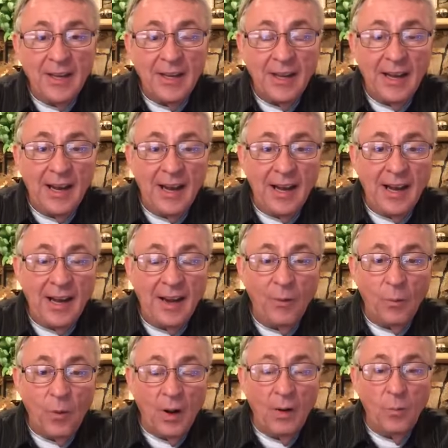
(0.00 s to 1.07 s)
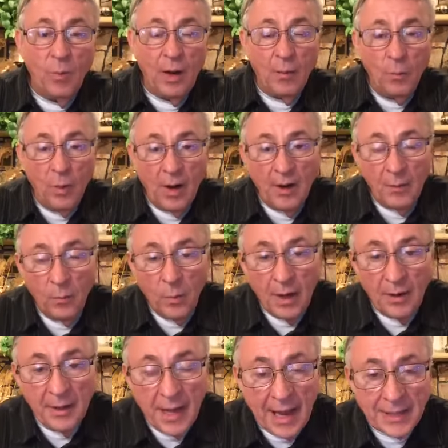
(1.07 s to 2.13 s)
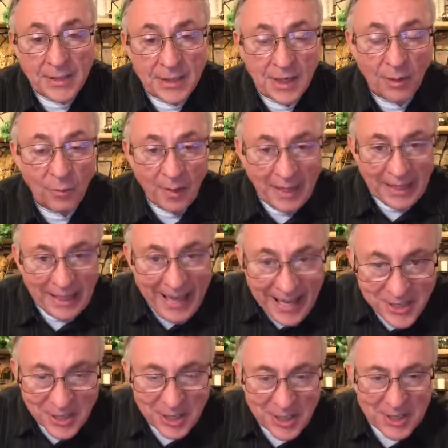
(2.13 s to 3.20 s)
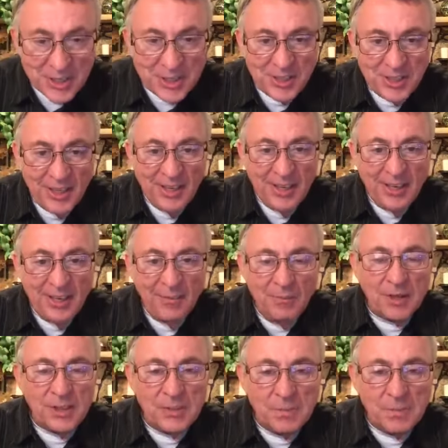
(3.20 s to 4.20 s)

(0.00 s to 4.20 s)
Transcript: uh, uh we're, we're, we're, we're not uh, religious, but